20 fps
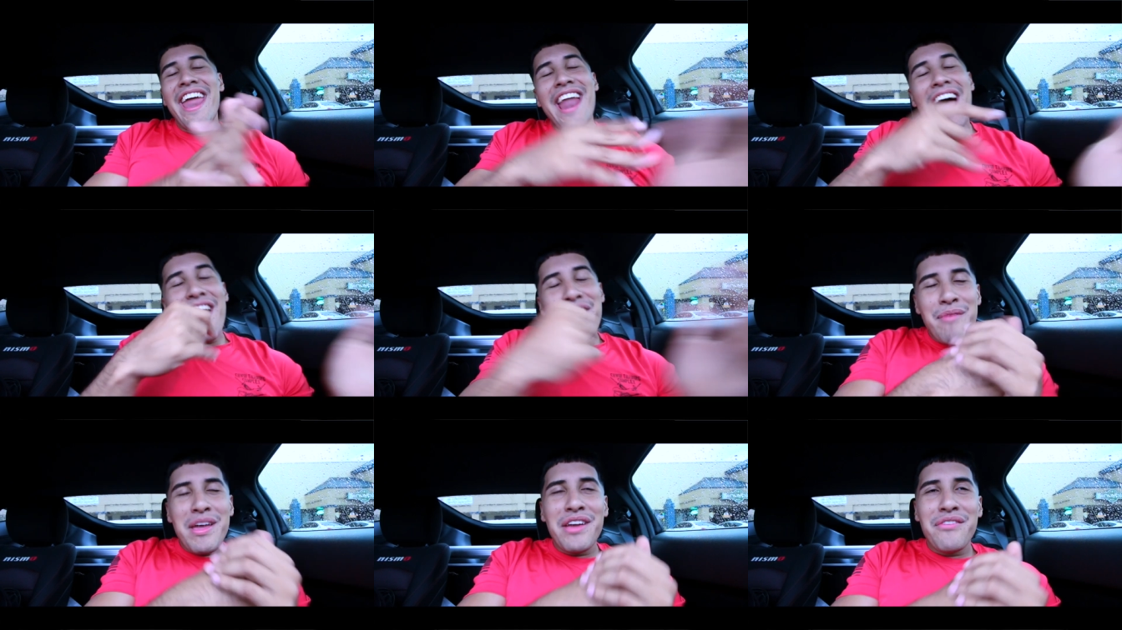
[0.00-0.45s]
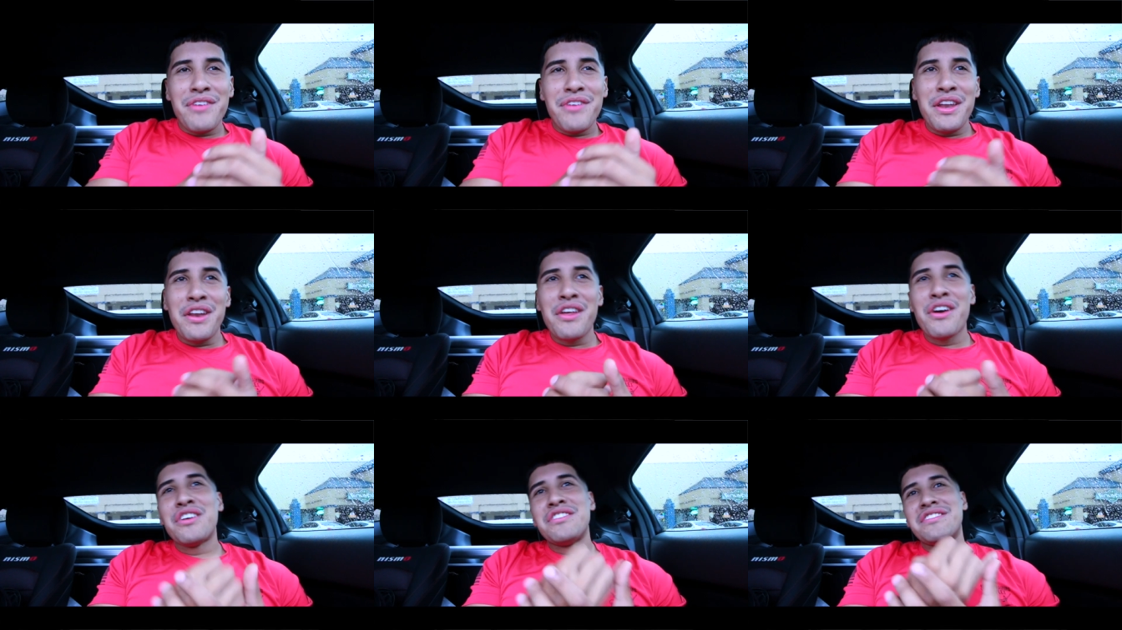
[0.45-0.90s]
and I make
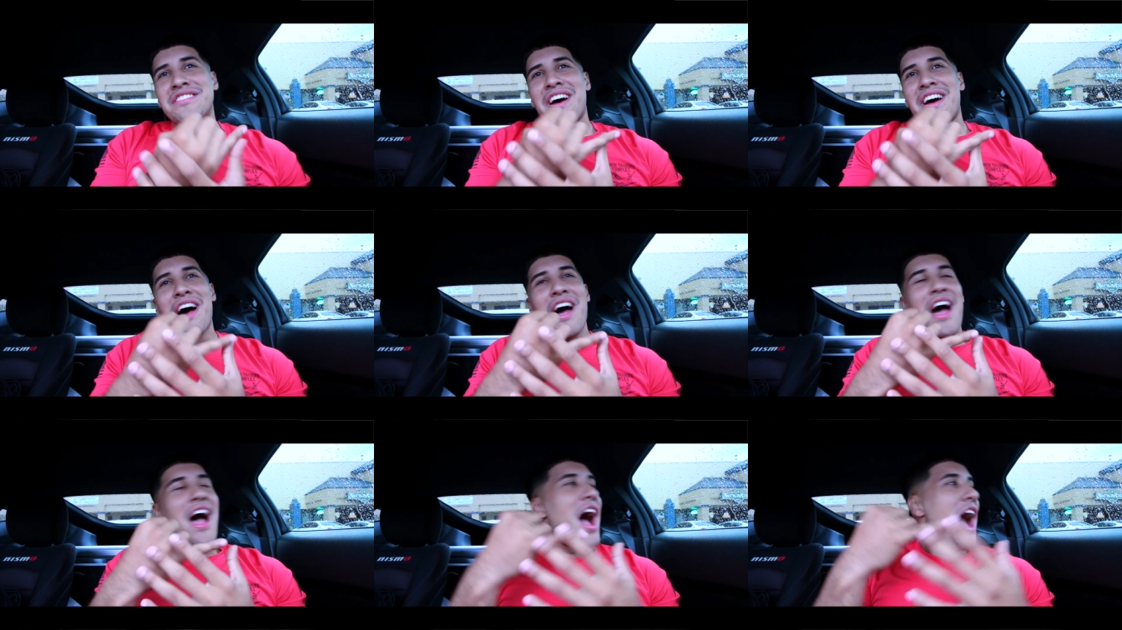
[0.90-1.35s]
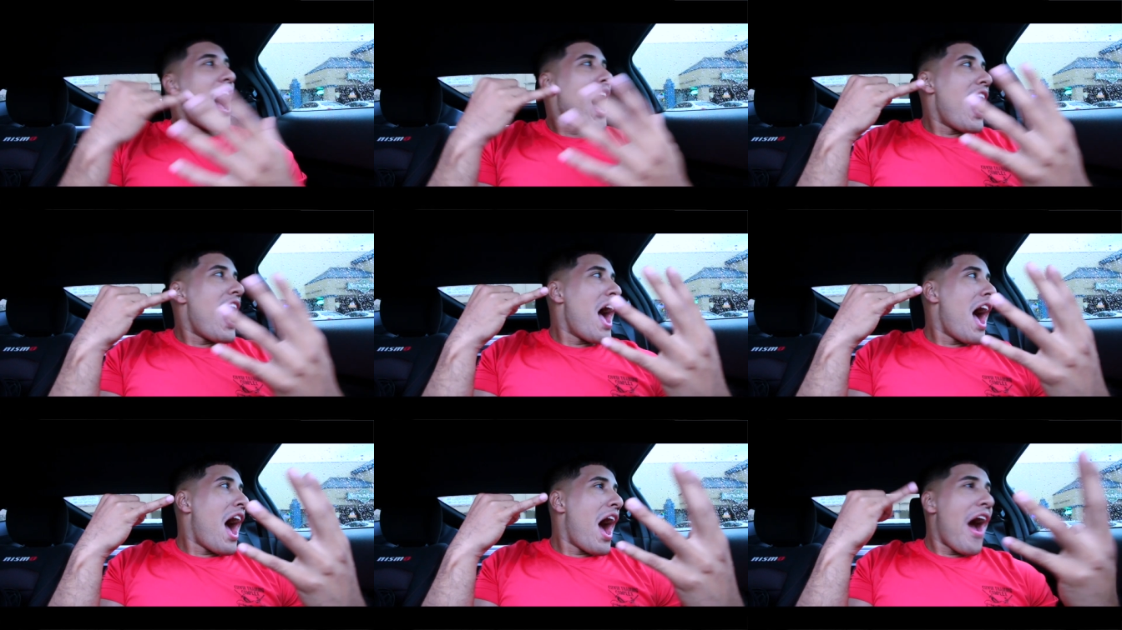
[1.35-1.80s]
videos
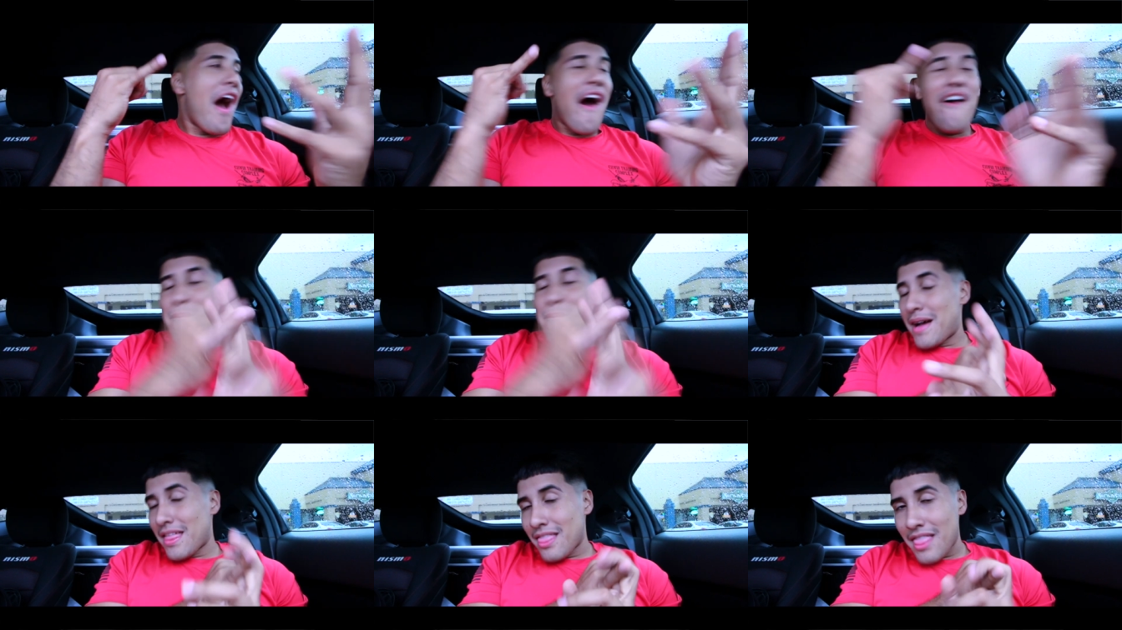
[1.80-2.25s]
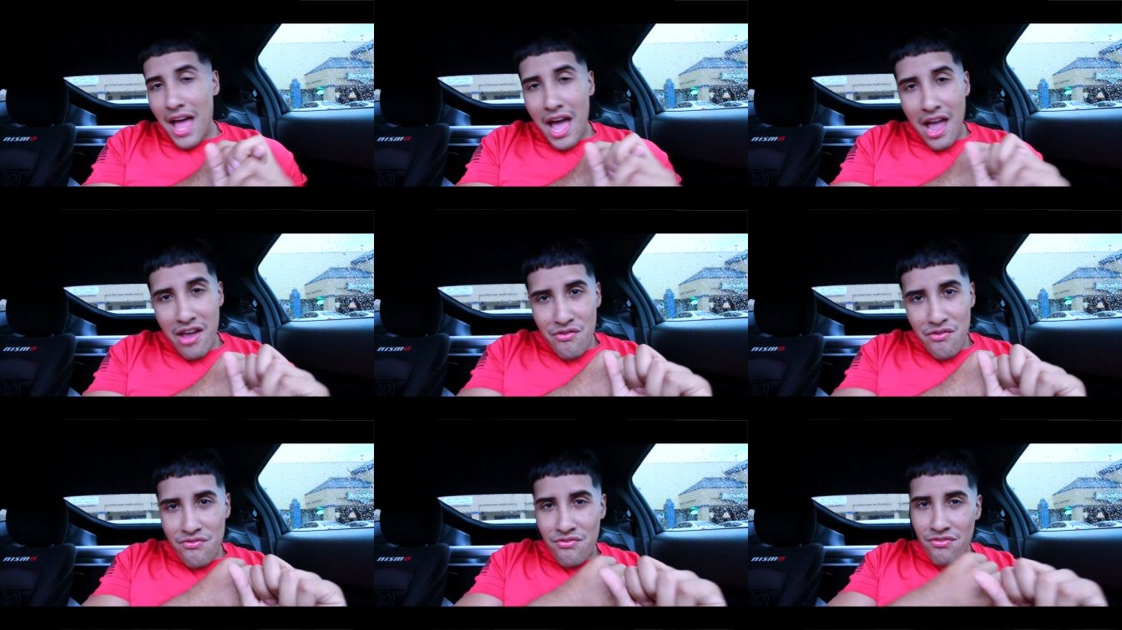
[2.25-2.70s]
of my
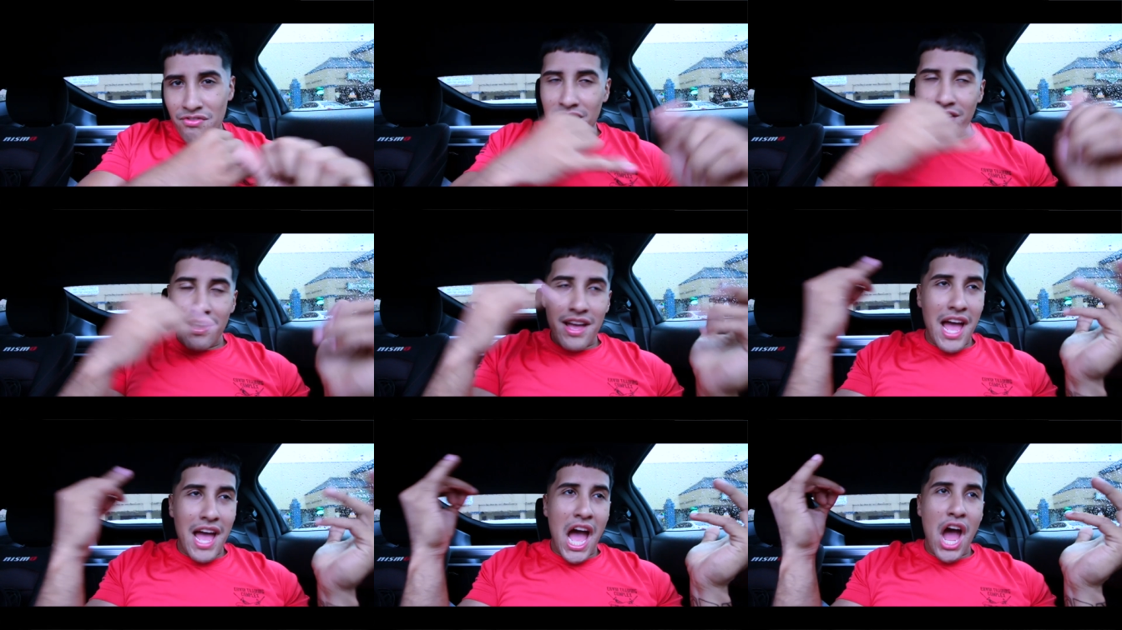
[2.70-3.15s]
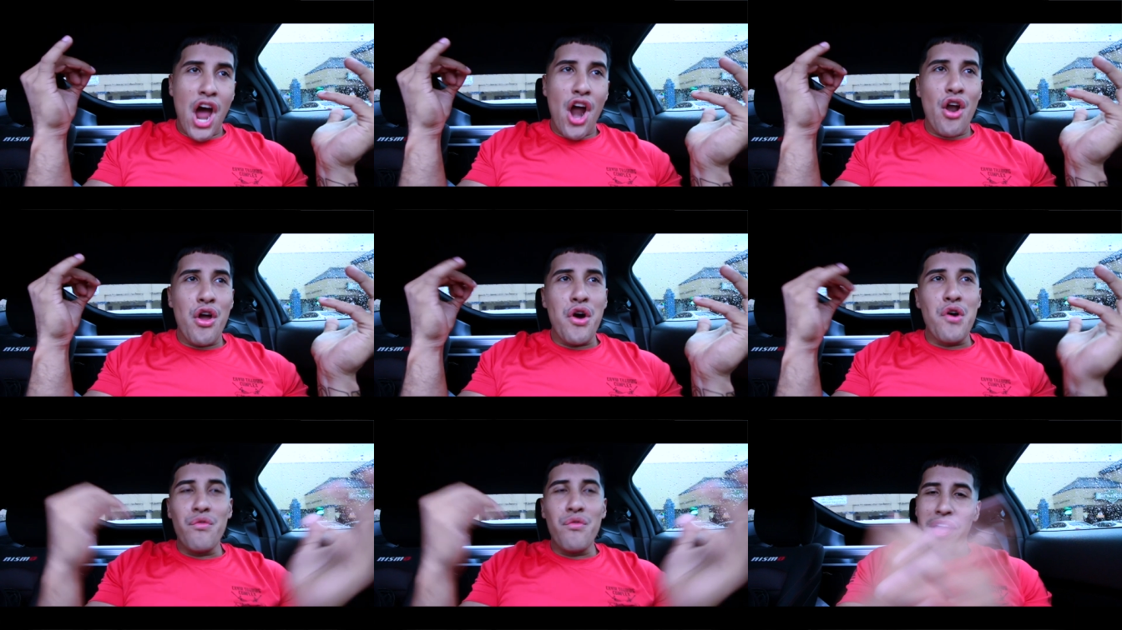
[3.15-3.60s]
life. I
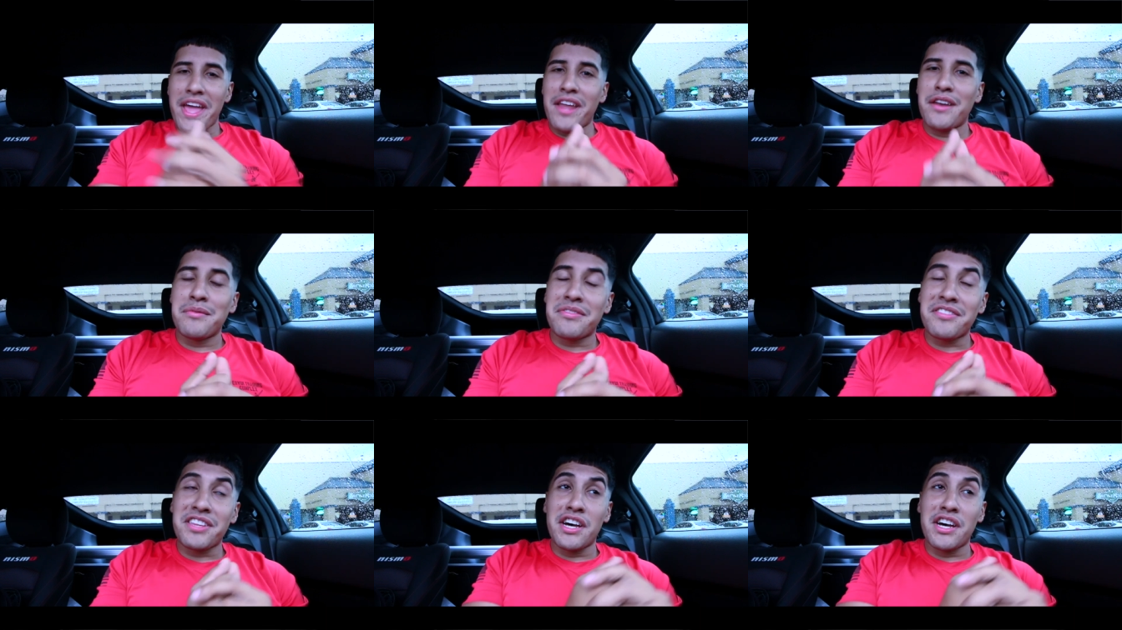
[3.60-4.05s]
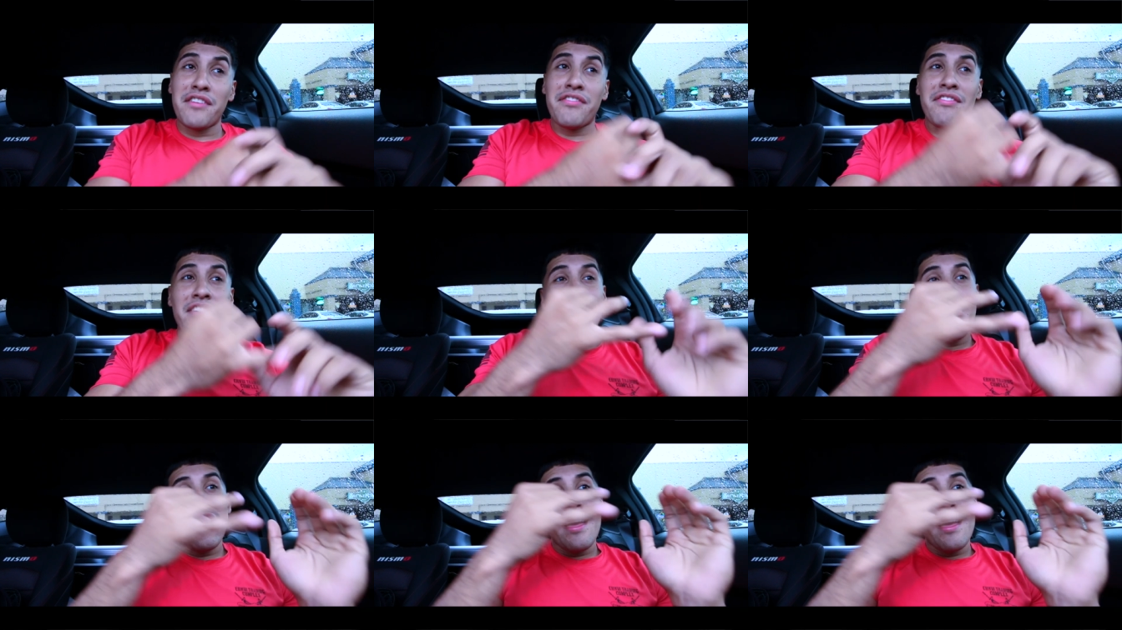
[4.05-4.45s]
don't know, random stuff.